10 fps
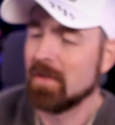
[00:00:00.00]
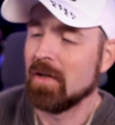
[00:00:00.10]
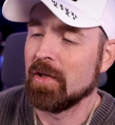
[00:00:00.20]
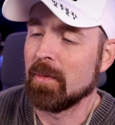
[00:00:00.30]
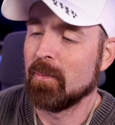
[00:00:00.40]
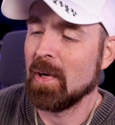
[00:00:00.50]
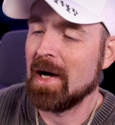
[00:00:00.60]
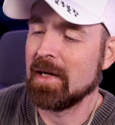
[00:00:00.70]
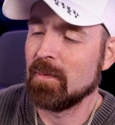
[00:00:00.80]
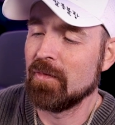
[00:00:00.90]
on the
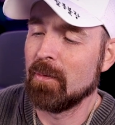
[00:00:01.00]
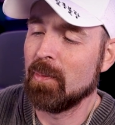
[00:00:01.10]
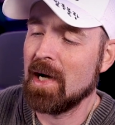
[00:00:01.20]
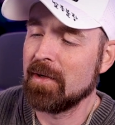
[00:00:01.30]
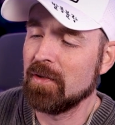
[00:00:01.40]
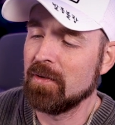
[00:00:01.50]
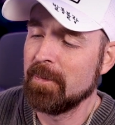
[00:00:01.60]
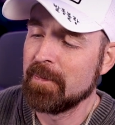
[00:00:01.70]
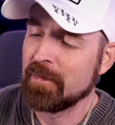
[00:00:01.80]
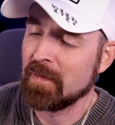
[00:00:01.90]
bottom of the bottle,
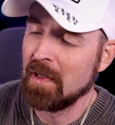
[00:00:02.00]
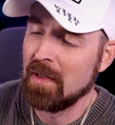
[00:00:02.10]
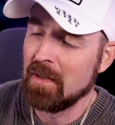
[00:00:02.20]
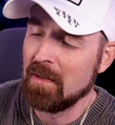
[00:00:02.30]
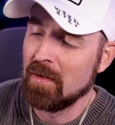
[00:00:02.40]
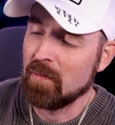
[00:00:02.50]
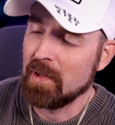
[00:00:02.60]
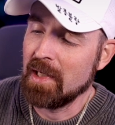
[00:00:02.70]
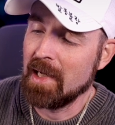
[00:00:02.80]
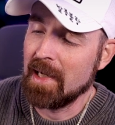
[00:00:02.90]

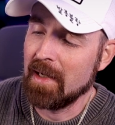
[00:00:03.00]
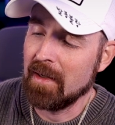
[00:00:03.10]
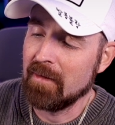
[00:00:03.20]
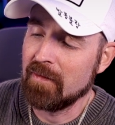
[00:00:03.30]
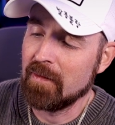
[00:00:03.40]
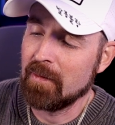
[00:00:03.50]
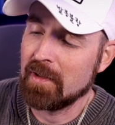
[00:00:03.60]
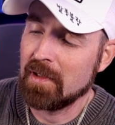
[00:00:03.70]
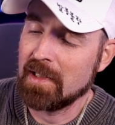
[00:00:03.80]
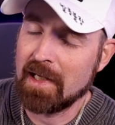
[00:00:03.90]
we have
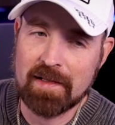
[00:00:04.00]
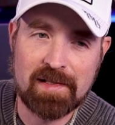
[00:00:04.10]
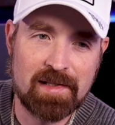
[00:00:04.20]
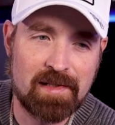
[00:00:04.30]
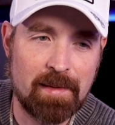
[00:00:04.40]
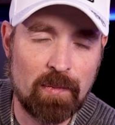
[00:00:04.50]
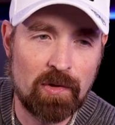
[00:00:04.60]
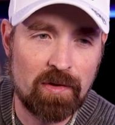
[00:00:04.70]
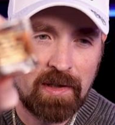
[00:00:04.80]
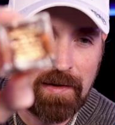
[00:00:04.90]
a lot of
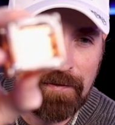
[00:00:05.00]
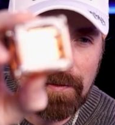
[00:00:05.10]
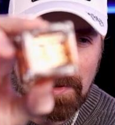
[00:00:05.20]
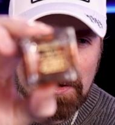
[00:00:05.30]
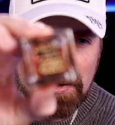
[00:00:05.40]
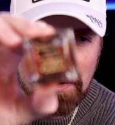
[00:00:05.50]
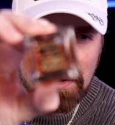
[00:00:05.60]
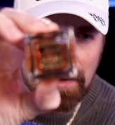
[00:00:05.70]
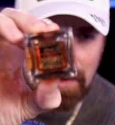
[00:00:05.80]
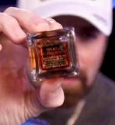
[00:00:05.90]
similar information that you